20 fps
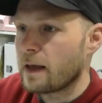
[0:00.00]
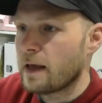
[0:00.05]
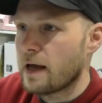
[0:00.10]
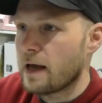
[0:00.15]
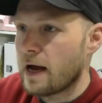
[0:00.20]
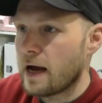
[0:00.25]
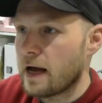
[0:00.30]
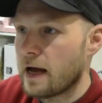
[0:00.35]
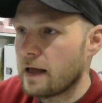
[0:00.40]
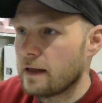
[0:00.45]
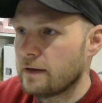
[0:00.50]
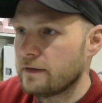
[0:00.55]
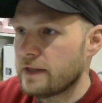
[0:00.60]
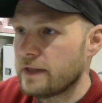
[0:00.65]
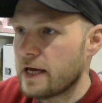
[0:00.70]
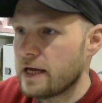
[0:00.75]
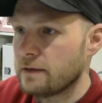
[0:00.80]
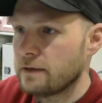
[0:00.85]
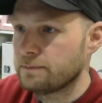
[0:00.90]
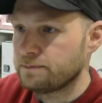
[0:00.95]
and
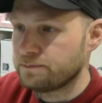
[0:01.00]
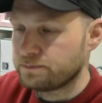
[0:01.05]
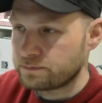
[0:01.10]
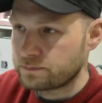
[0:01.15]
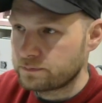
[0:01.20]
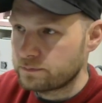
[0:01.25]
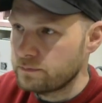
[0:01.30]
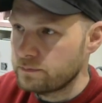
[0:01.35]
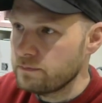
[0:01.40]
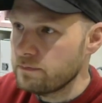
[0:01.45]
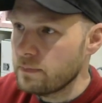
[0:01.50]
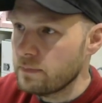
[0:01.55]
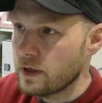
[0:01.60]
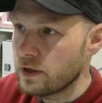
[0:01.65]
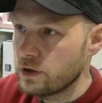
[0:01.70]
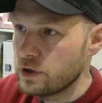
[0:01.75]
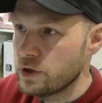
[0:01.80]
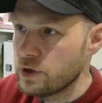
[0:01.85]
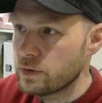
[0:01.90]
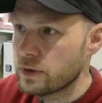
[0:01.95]
then
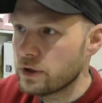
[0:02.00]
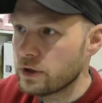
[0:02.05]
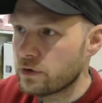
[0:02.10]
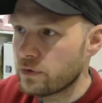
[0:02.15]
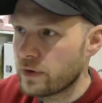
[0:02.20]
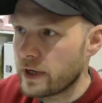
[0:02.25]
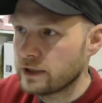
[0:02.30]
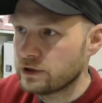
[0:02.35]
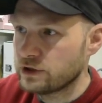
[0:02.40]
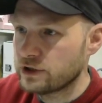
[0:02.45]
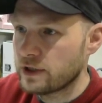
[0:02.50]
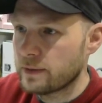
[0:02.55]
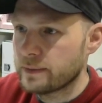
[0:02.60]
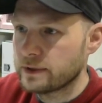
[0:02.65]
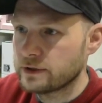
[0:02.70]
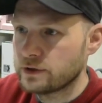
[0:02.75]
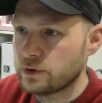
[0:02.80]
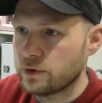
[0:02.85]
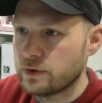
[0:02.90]
you can create shipments through